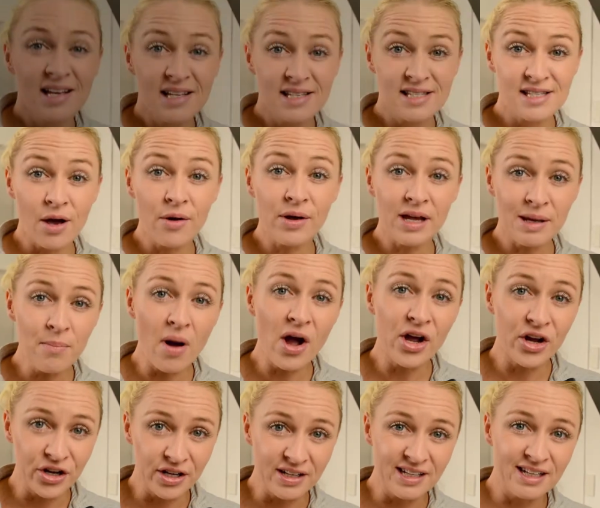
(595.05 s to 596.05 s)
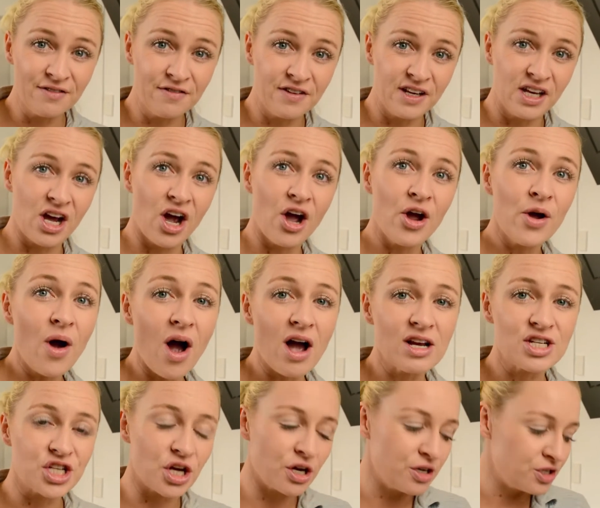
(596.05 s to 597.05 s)
So in my earlier video, I
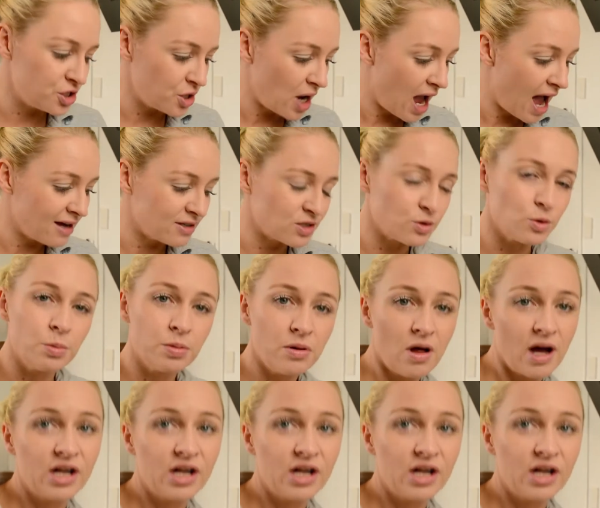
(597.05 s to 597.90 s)
showed you how to apply